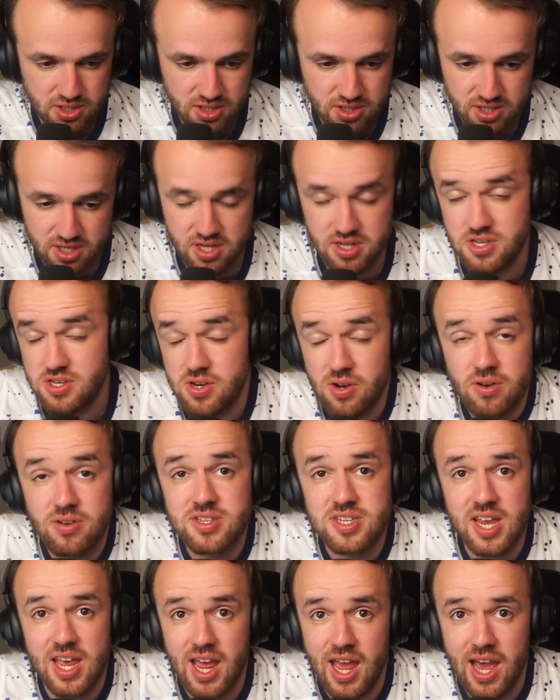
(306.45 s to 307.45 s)
And the
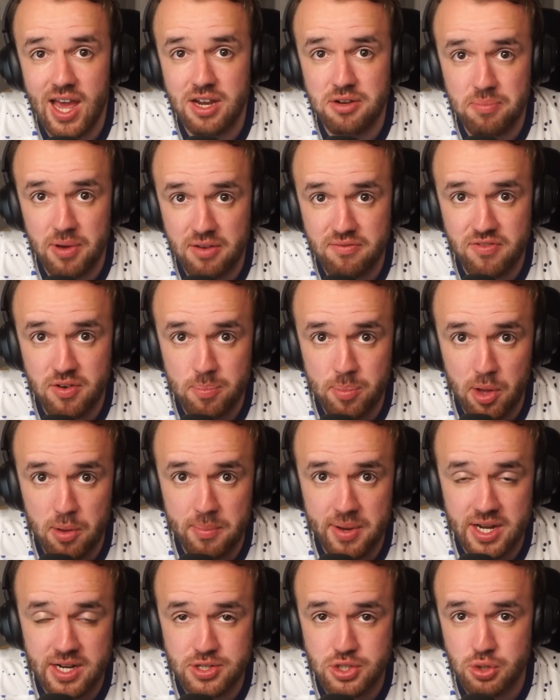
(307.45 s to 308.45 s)
concerns I had about Football
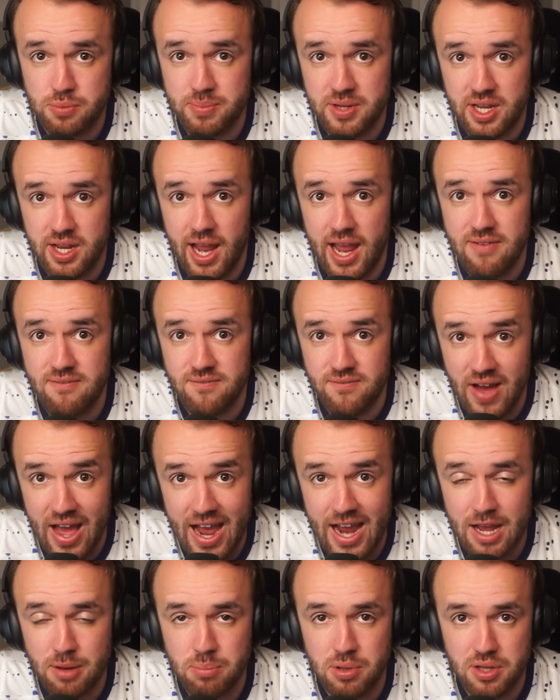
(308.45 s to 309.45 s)
Manager being a
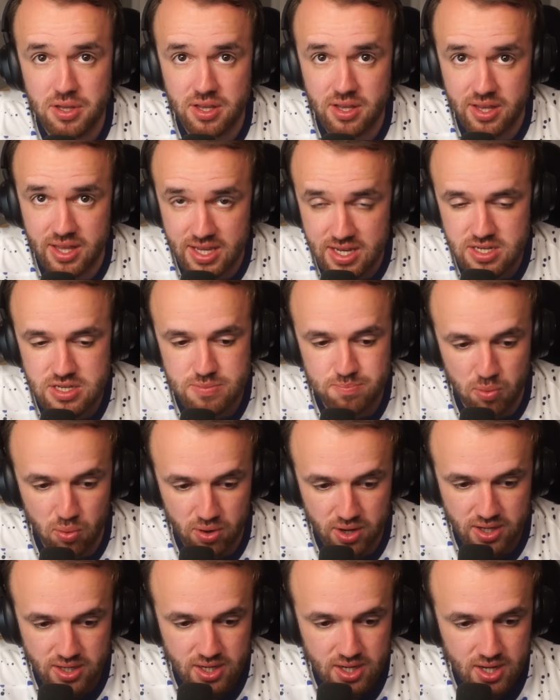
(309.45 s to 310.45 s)
viable
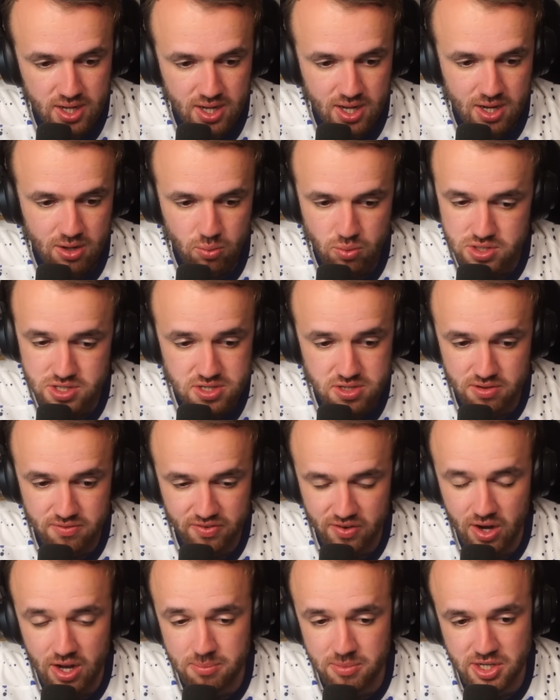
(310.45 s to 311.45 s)
esport were still
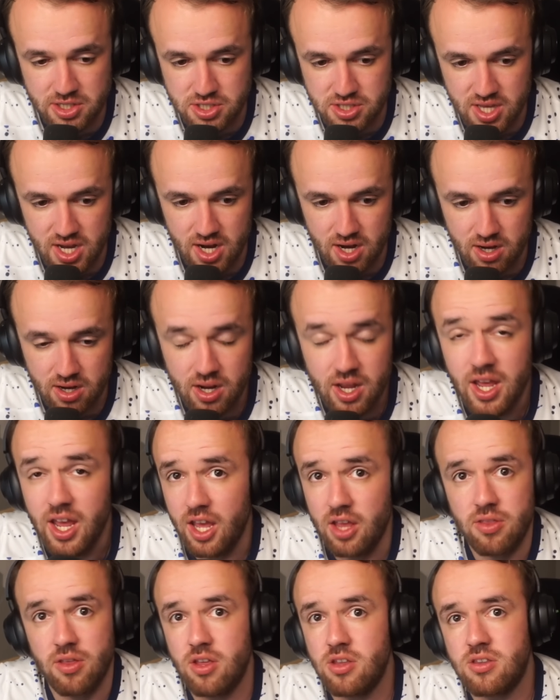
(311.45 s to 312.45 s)
very much there.
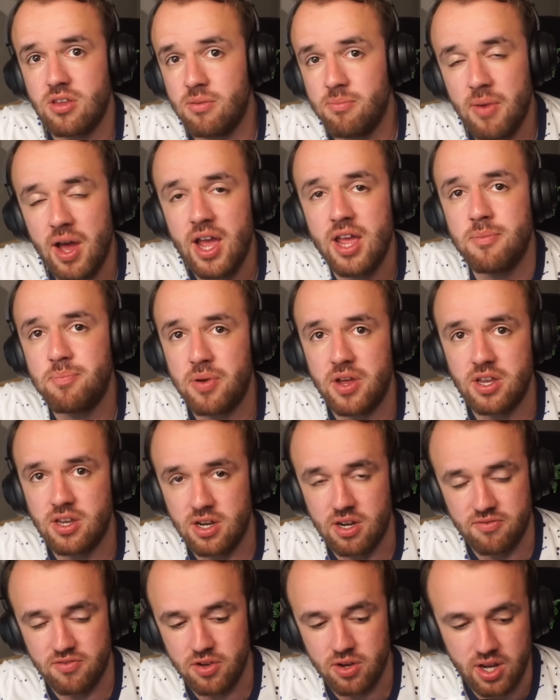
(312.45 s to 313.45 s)
In my
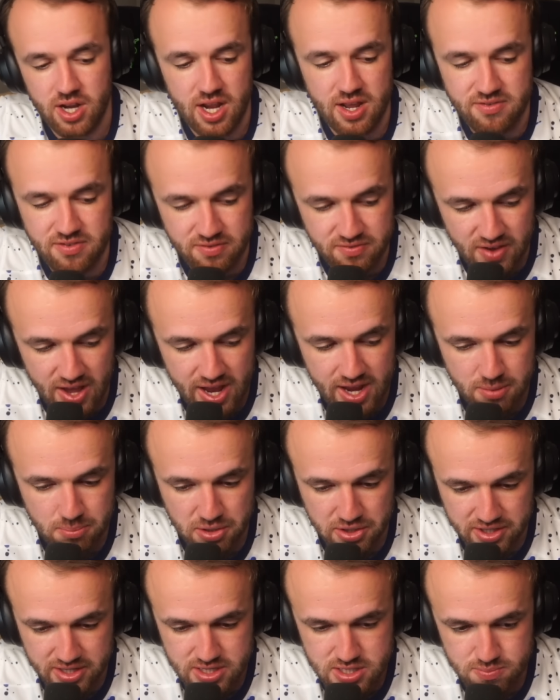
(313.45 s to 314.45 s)
opinion, if you're going to have a
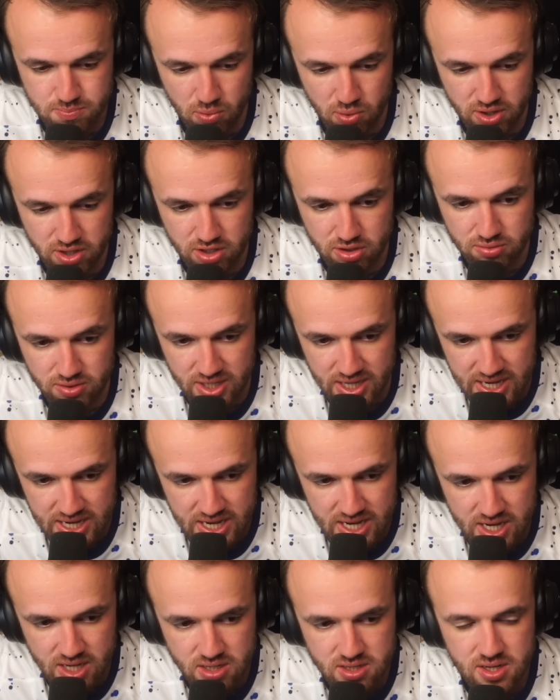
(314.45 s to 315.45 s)
viable esport, you
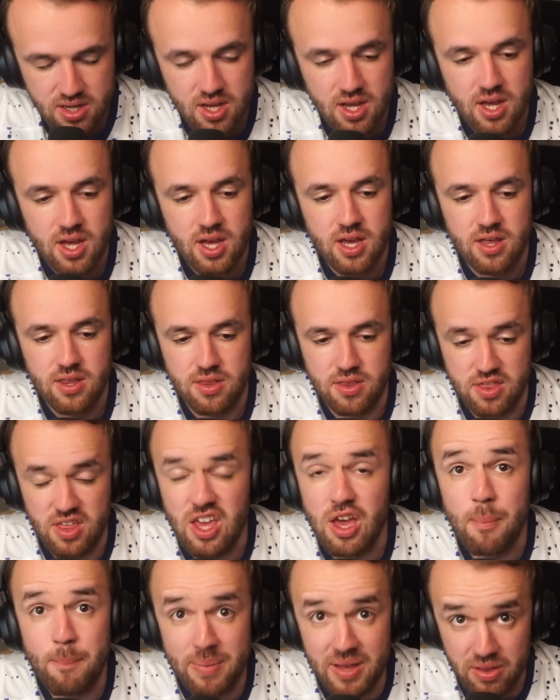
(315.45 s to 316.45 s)
need
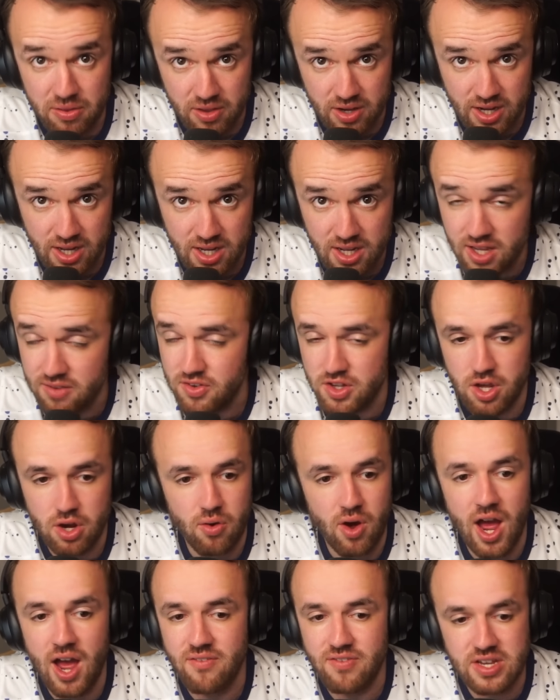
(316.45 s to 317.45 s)
the ability, even
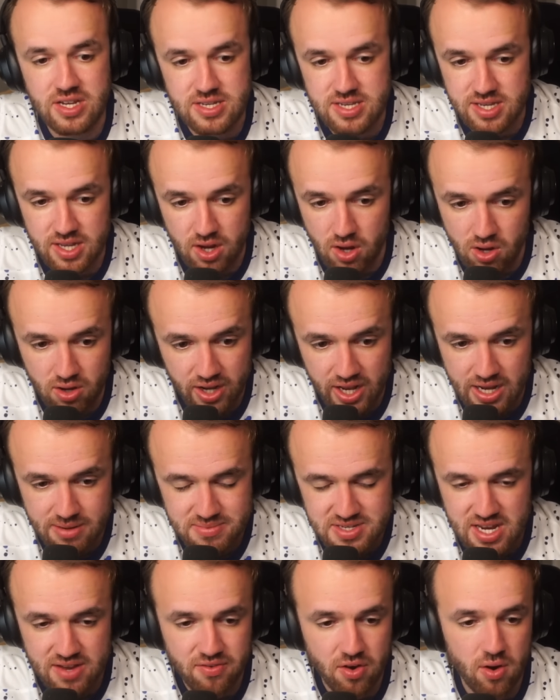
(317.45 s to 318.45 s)
though obviously all
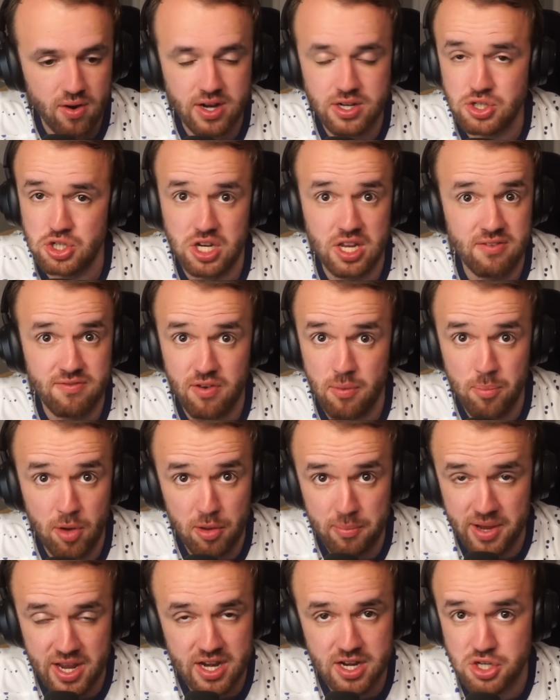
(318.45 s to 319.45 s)
games have RNG,
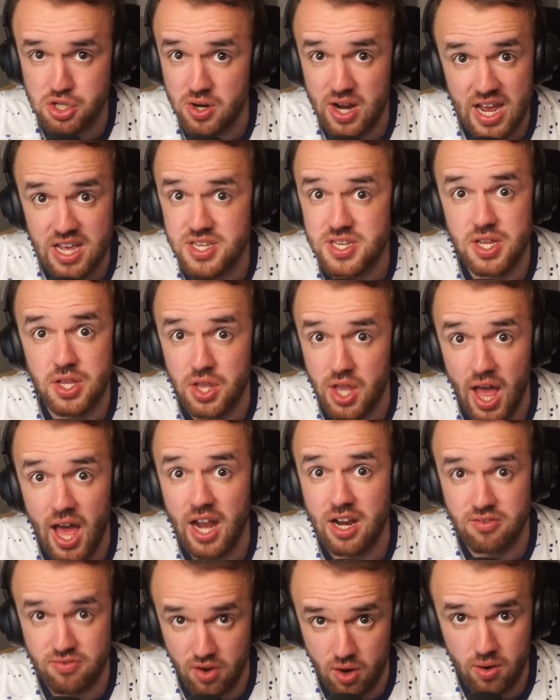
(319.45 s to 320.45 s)
Football Manager has a
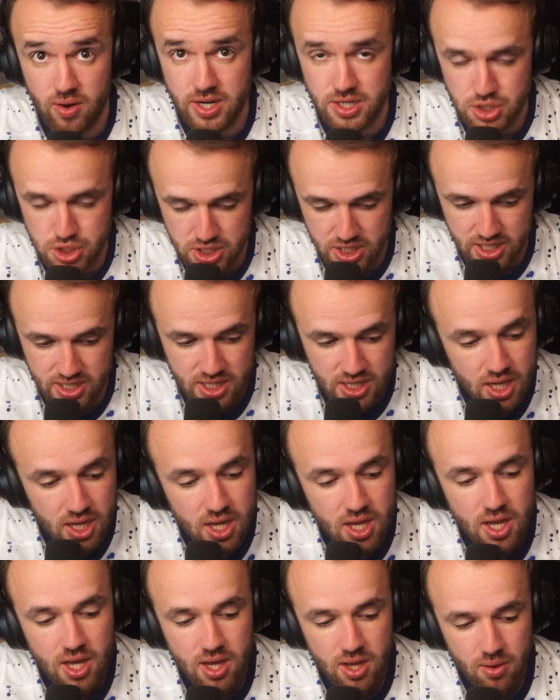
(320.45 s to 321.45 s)
lot of RNG,
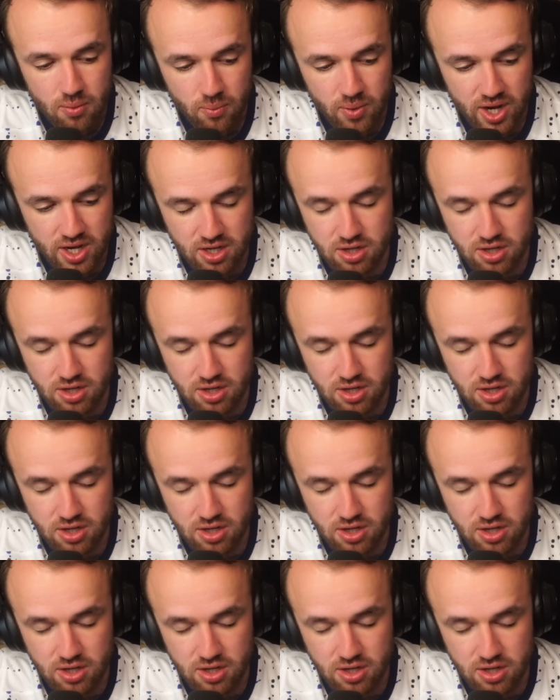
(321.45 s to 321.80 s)
right?